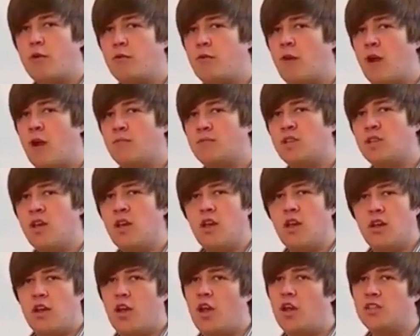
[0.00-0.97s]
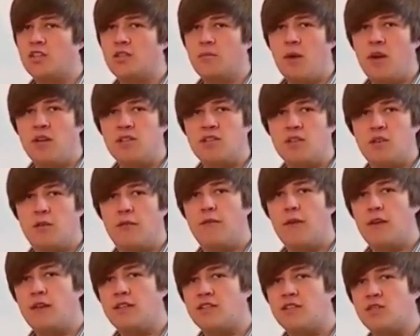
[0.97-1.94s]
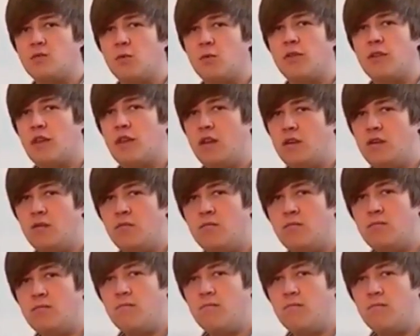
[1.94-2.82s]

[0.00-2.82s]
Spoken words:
programs and customizing the phases within.